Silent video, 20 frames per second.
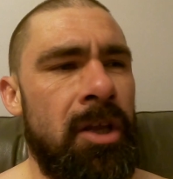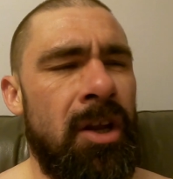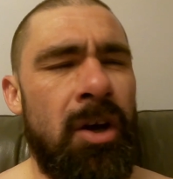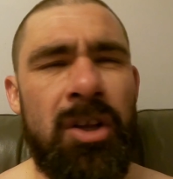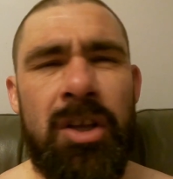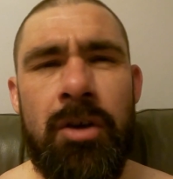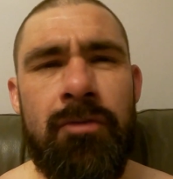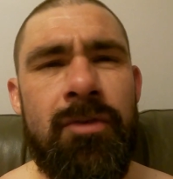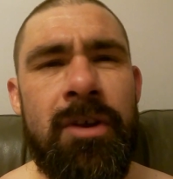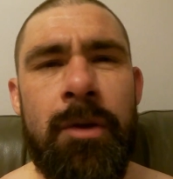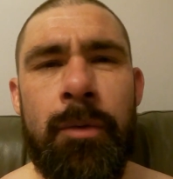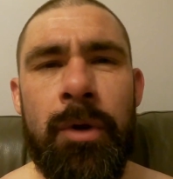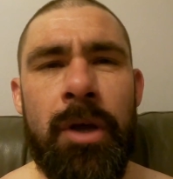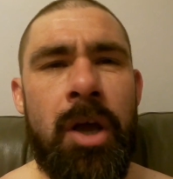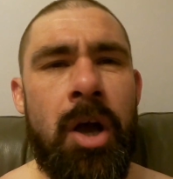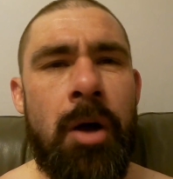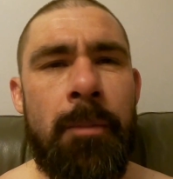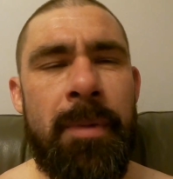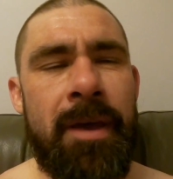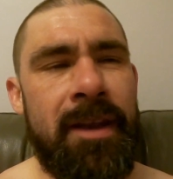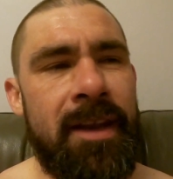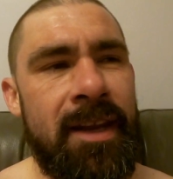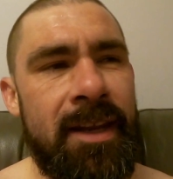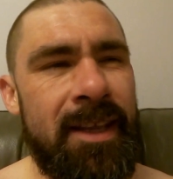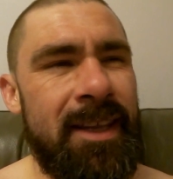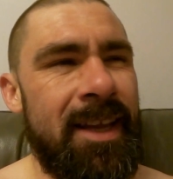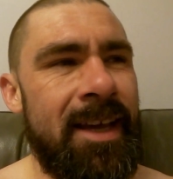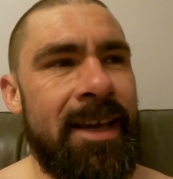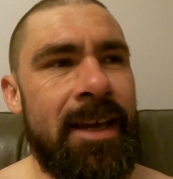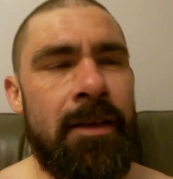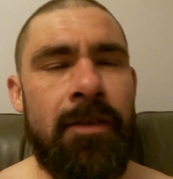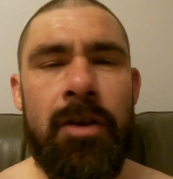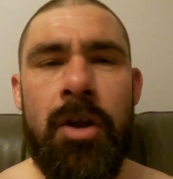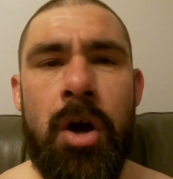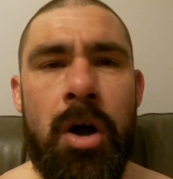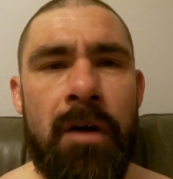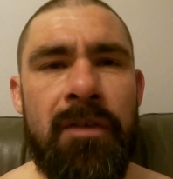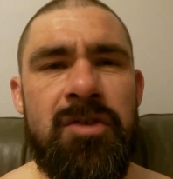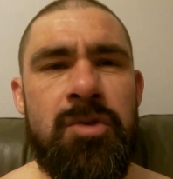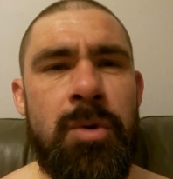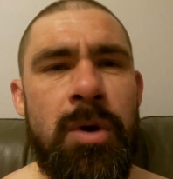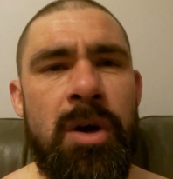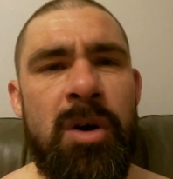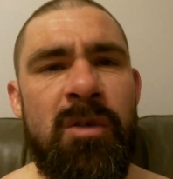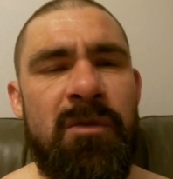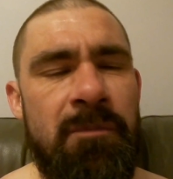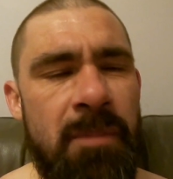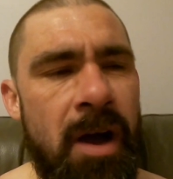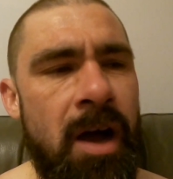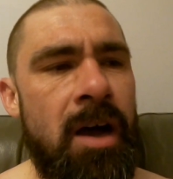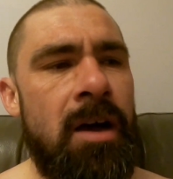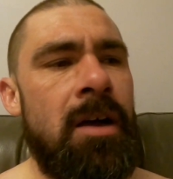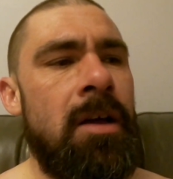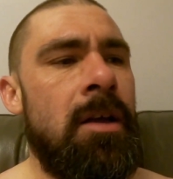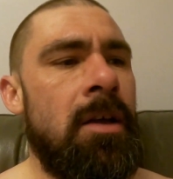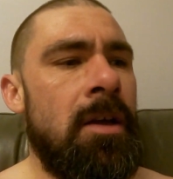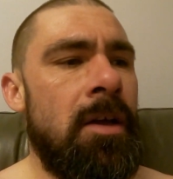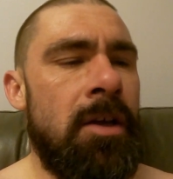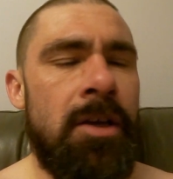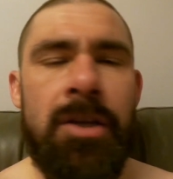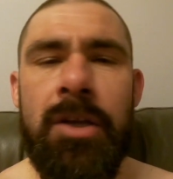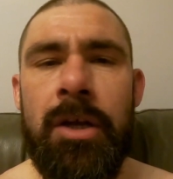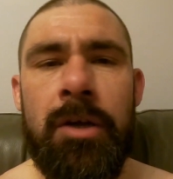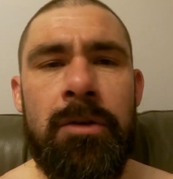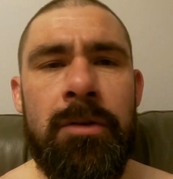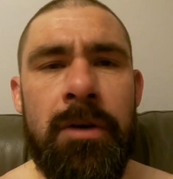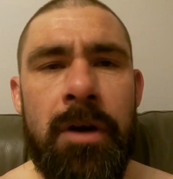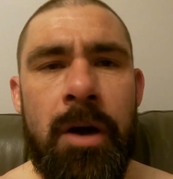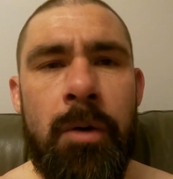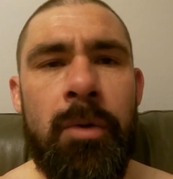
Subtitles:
You know, I don't really want to go to bed any later than 12:30, but you know,